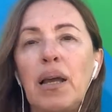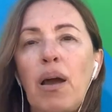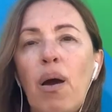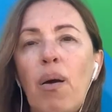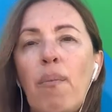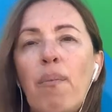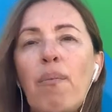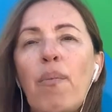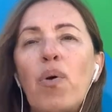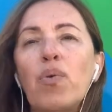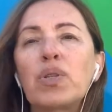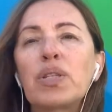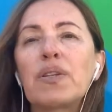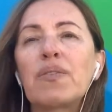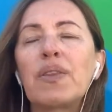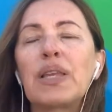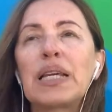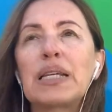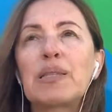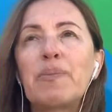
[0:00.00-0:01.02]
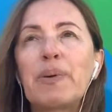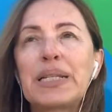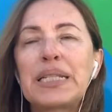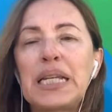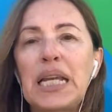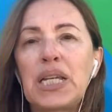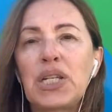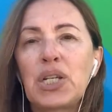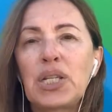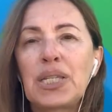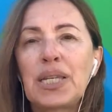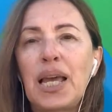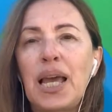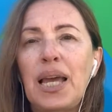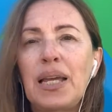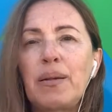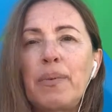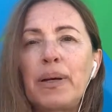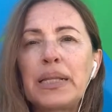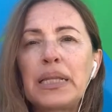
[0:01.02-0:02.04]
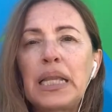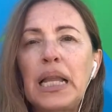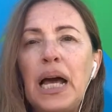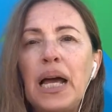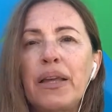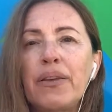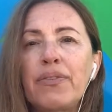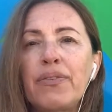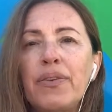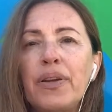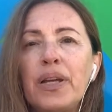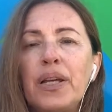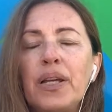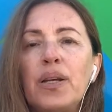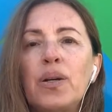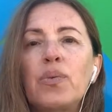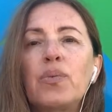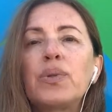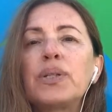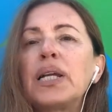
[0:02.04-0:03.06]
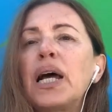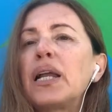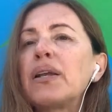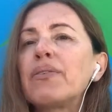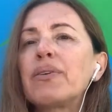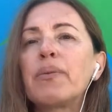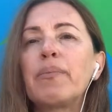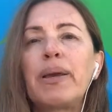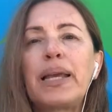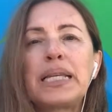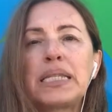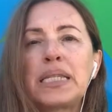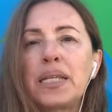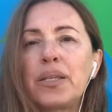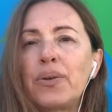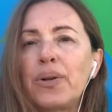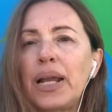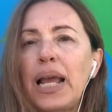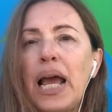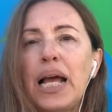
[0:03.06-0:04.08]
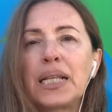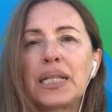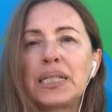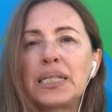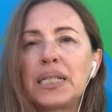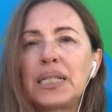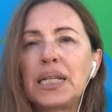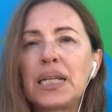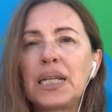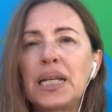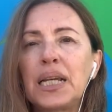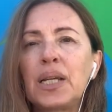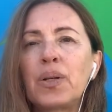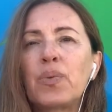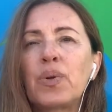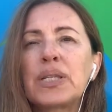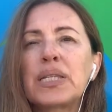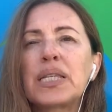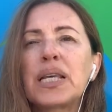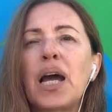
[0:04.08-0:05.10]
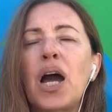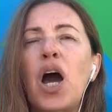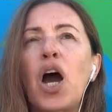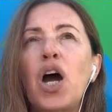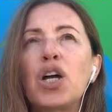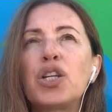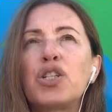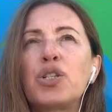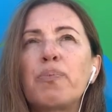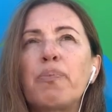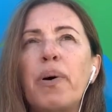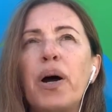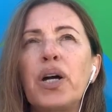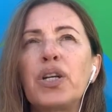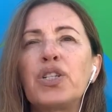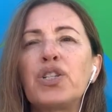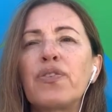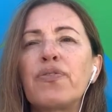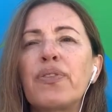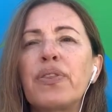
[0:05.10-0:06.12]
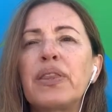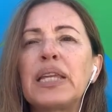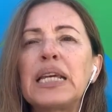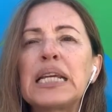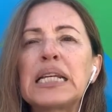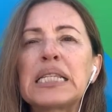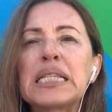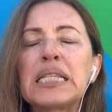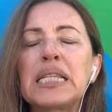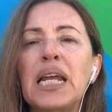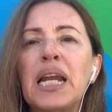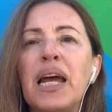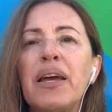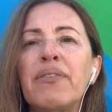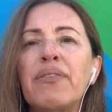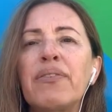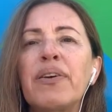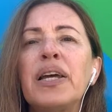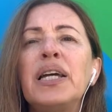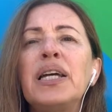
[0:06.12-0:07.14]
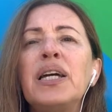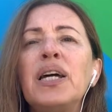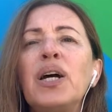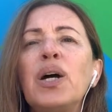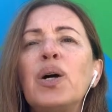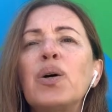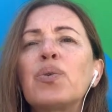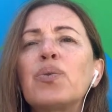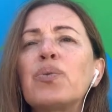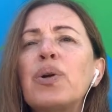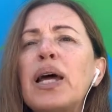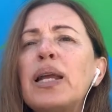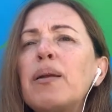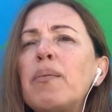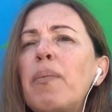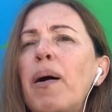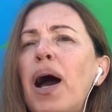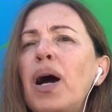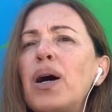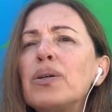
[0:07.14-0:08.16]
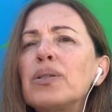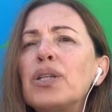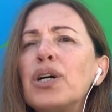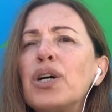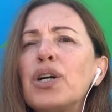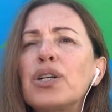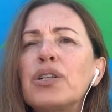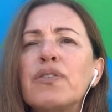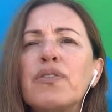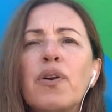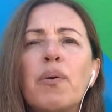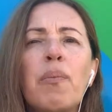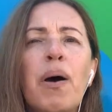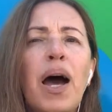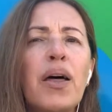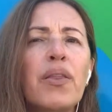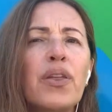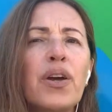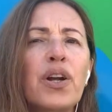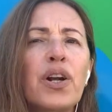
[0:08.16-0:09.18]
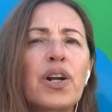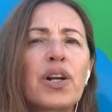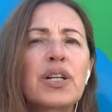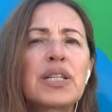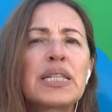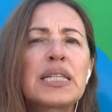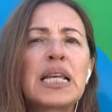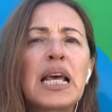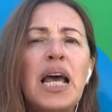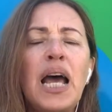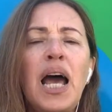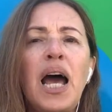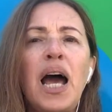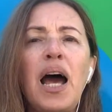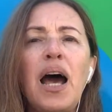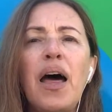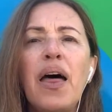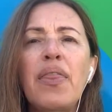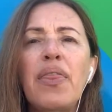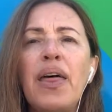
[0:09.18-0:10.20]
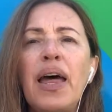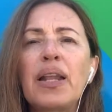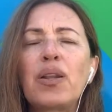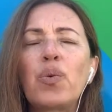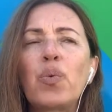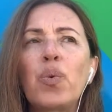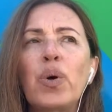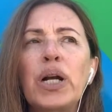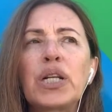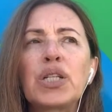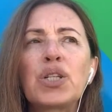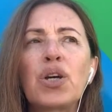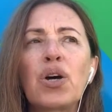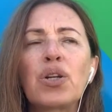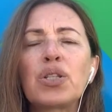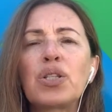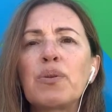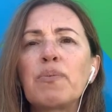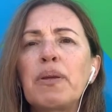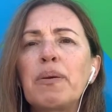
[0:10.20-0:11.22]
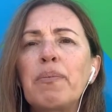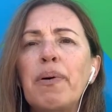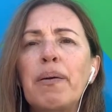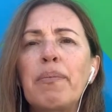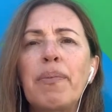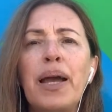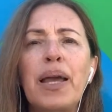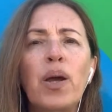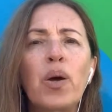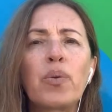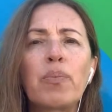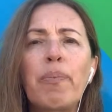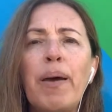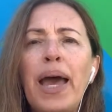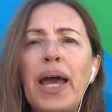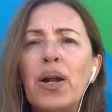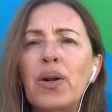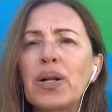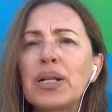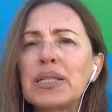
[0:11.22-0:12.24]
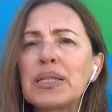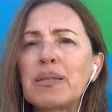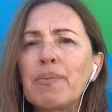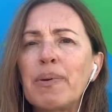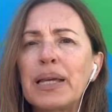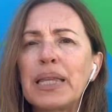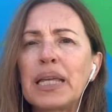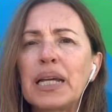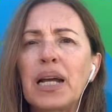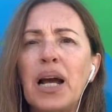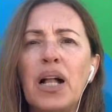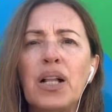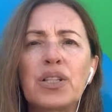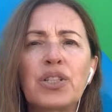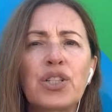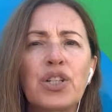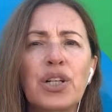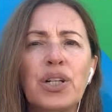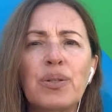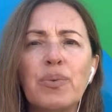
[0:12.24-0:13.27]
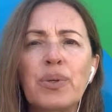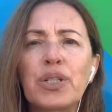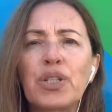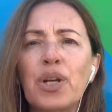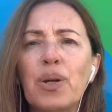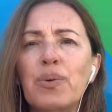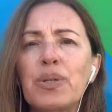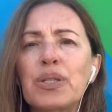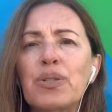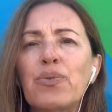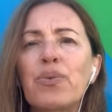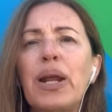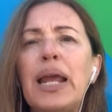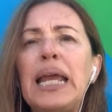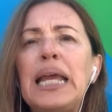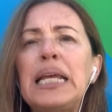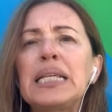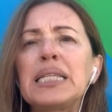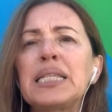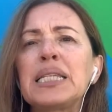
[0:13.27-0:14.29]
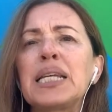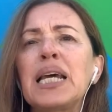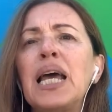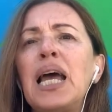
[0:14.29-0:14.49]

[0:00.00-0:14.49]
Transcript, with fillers: Most of the expectations I had about life were not even based in reality. It was a hodgepodge of things that I've read about, heard from others, uh, that were taught to me by my own parents, by the culture in which I was raised,